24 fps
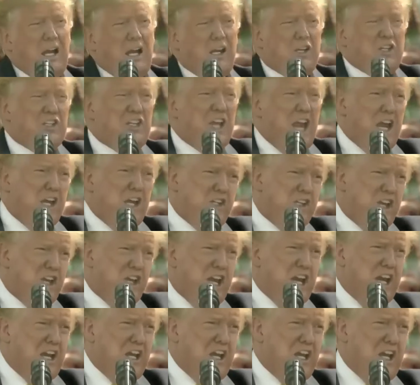States and
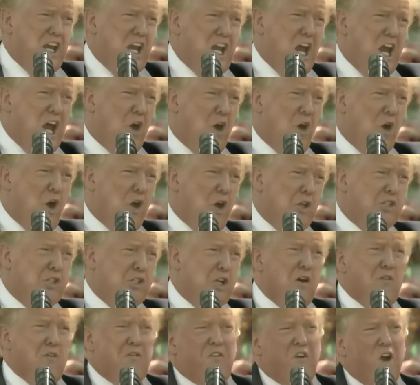India are
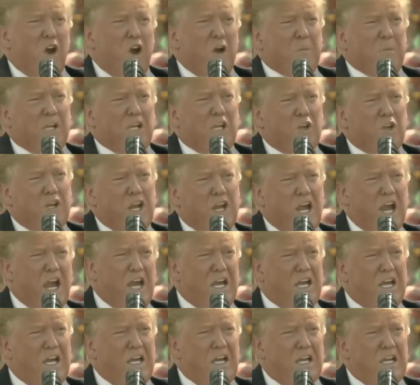also firmly
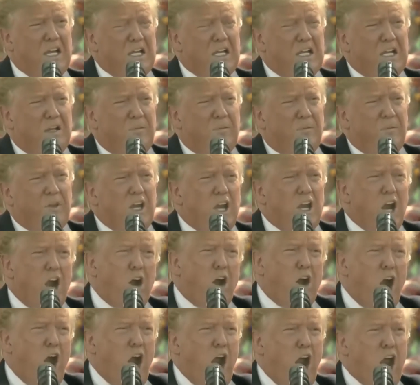united in
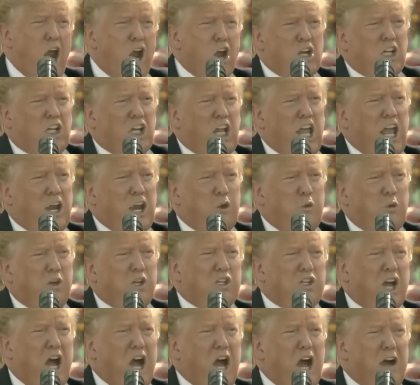our ironclad
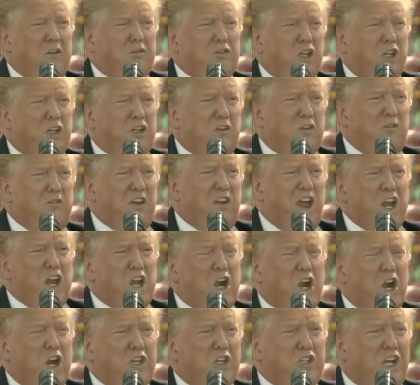resolve to defend
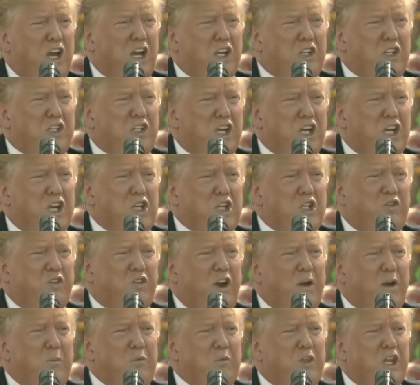our citizens
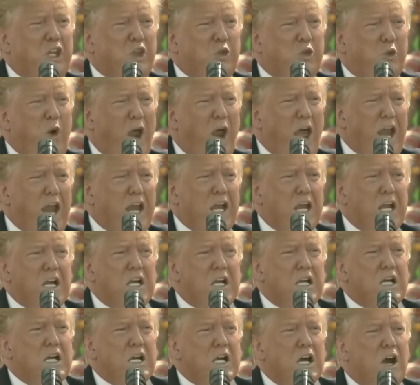from the threat
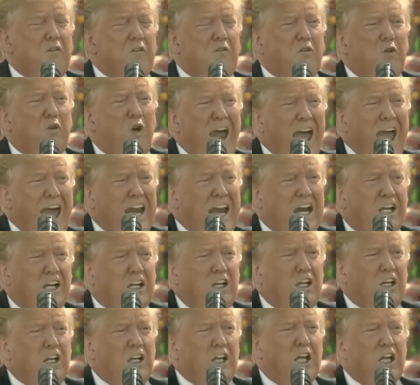of
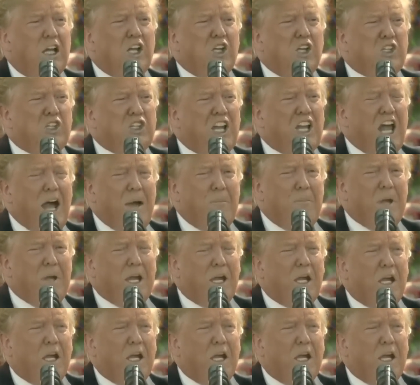radical Islamic